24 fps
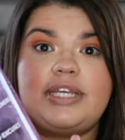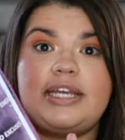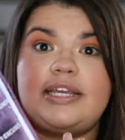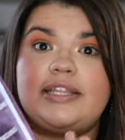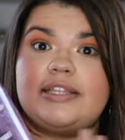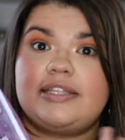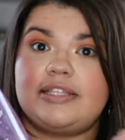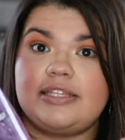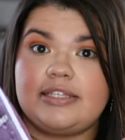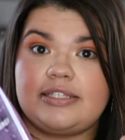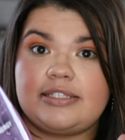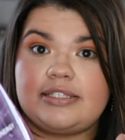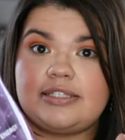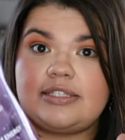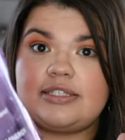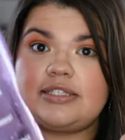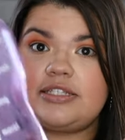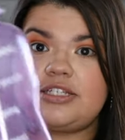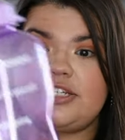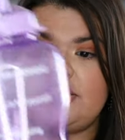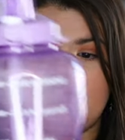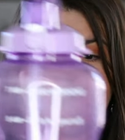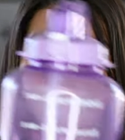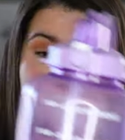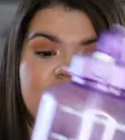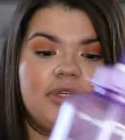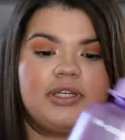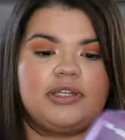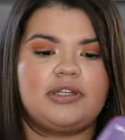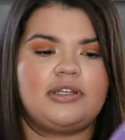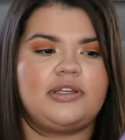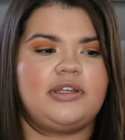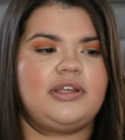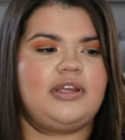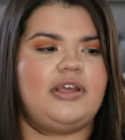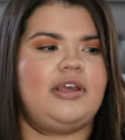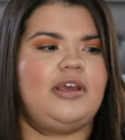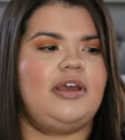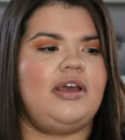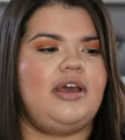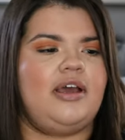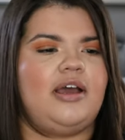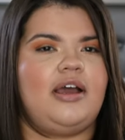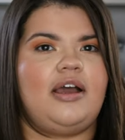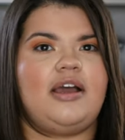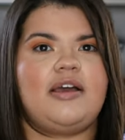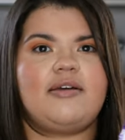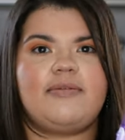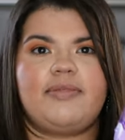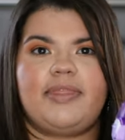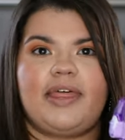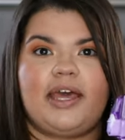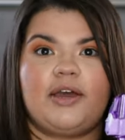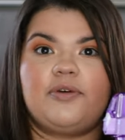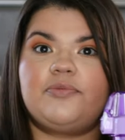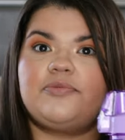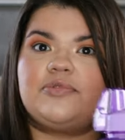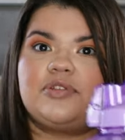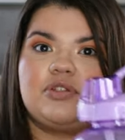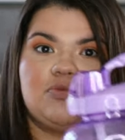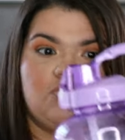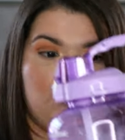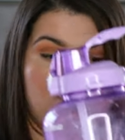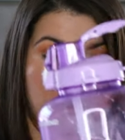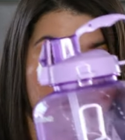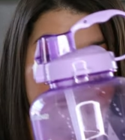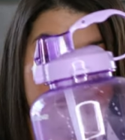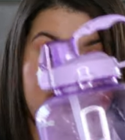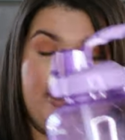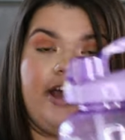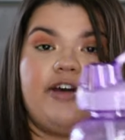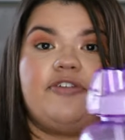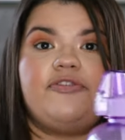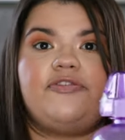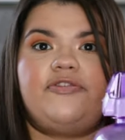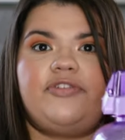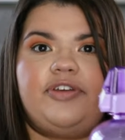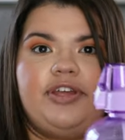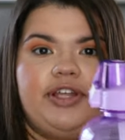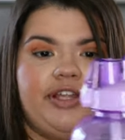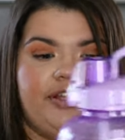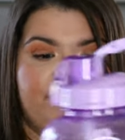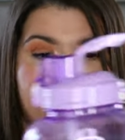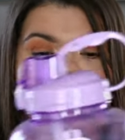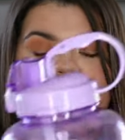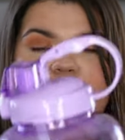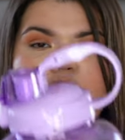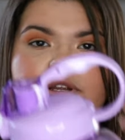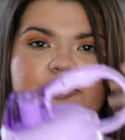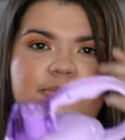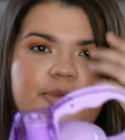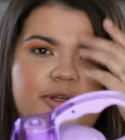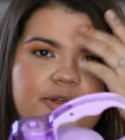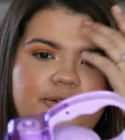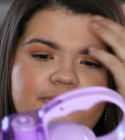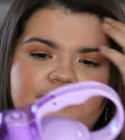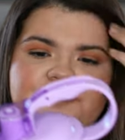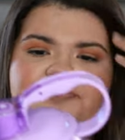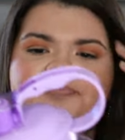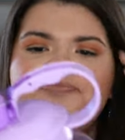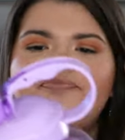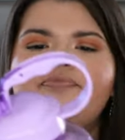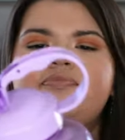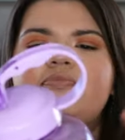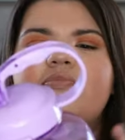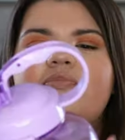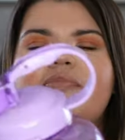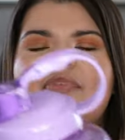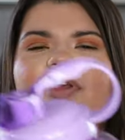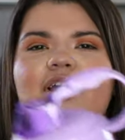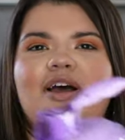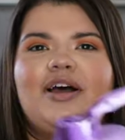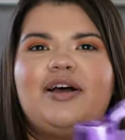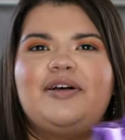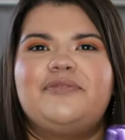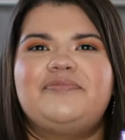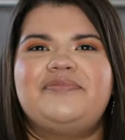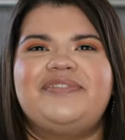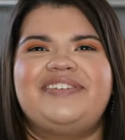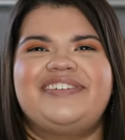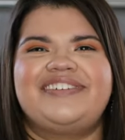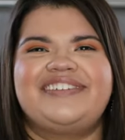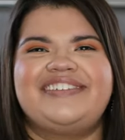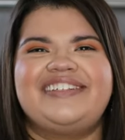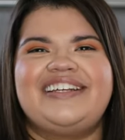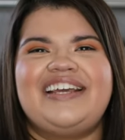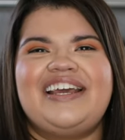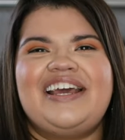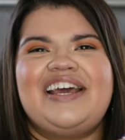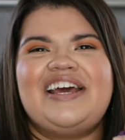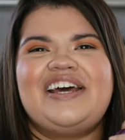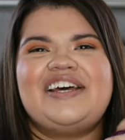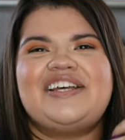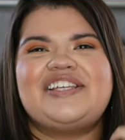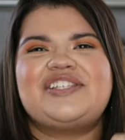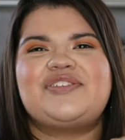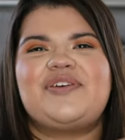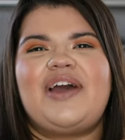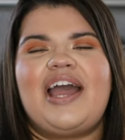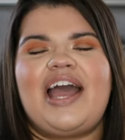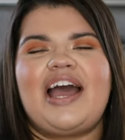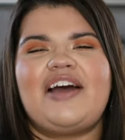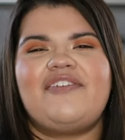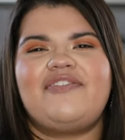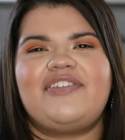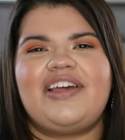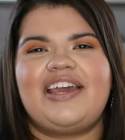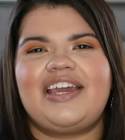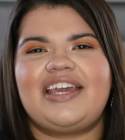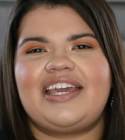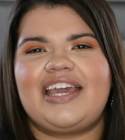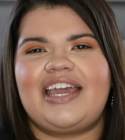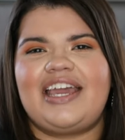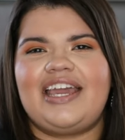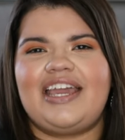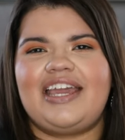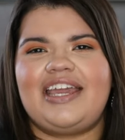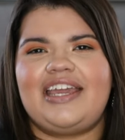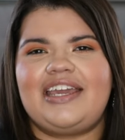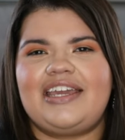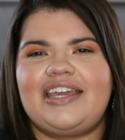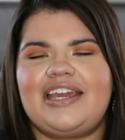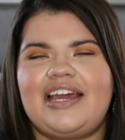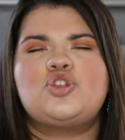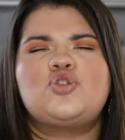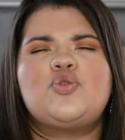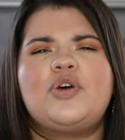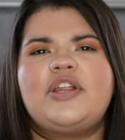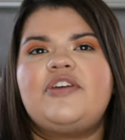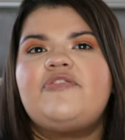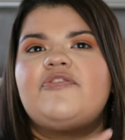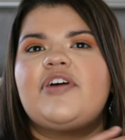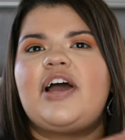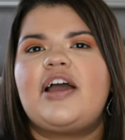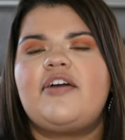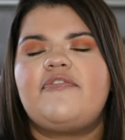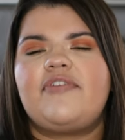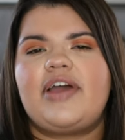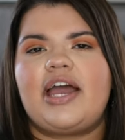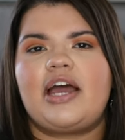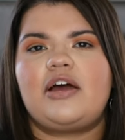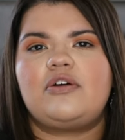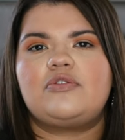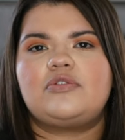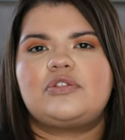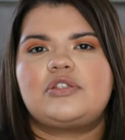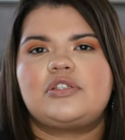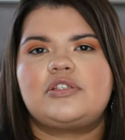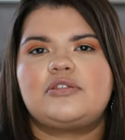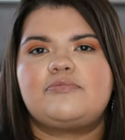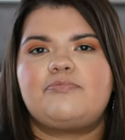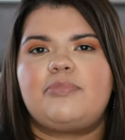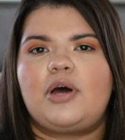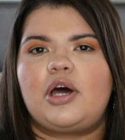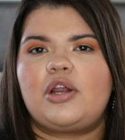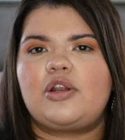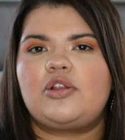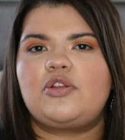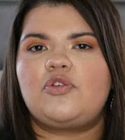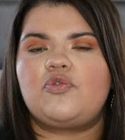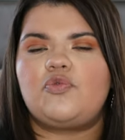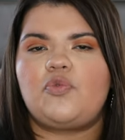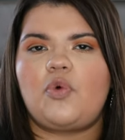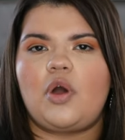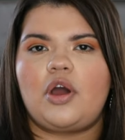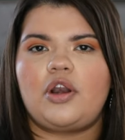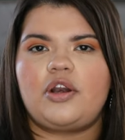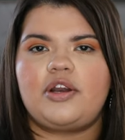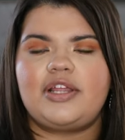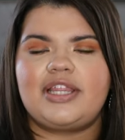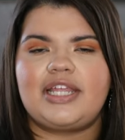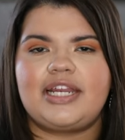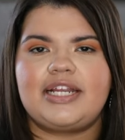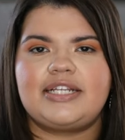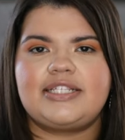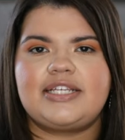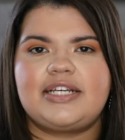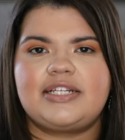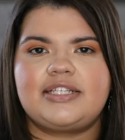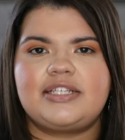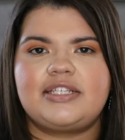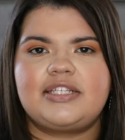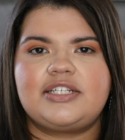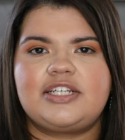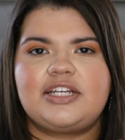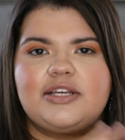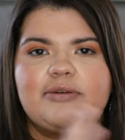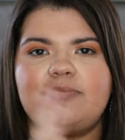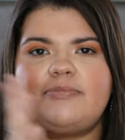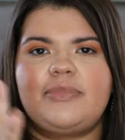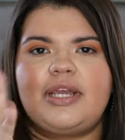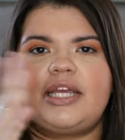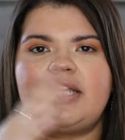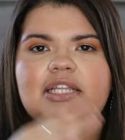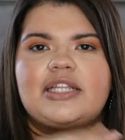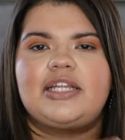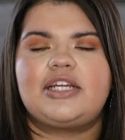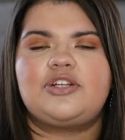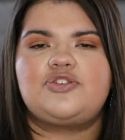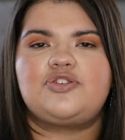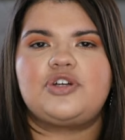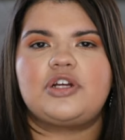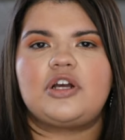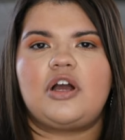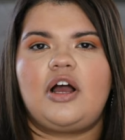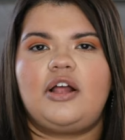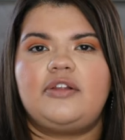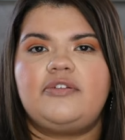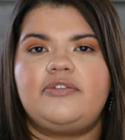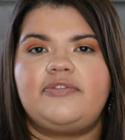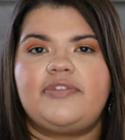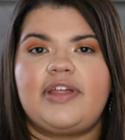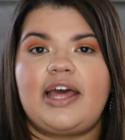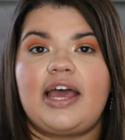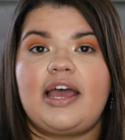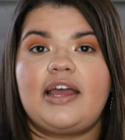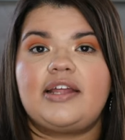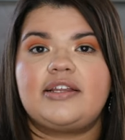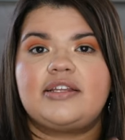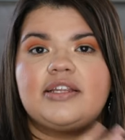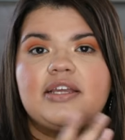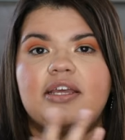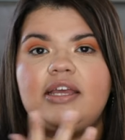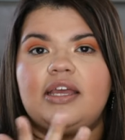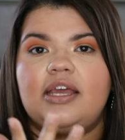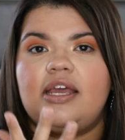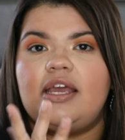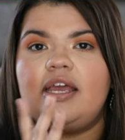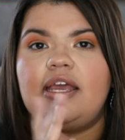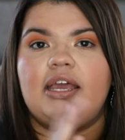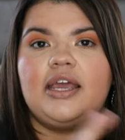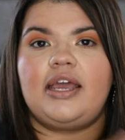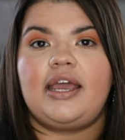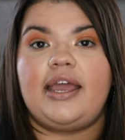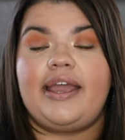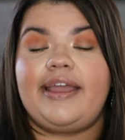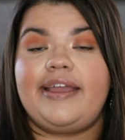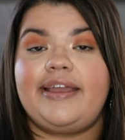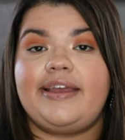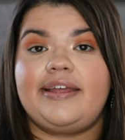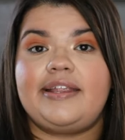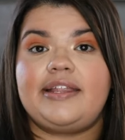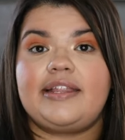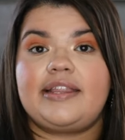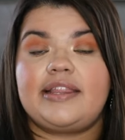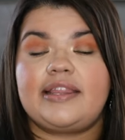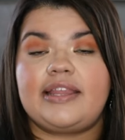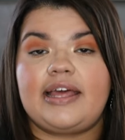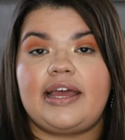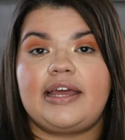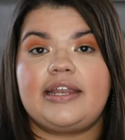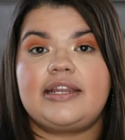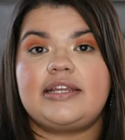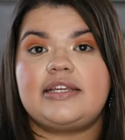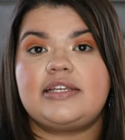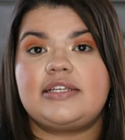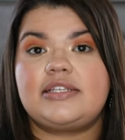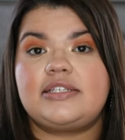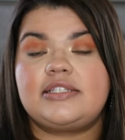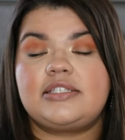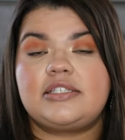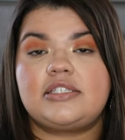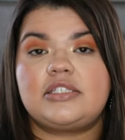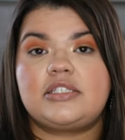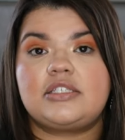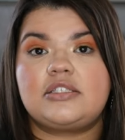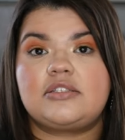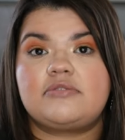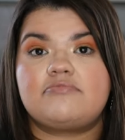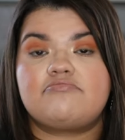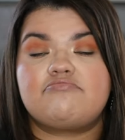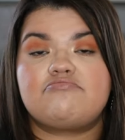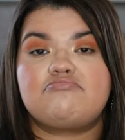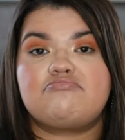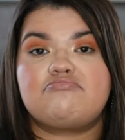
take this to the gym. Um, that would not fit in the treadmill. Um, So I have like a twenty-five ounce bottle of water that I take to the gym, and I drink all of that. And that is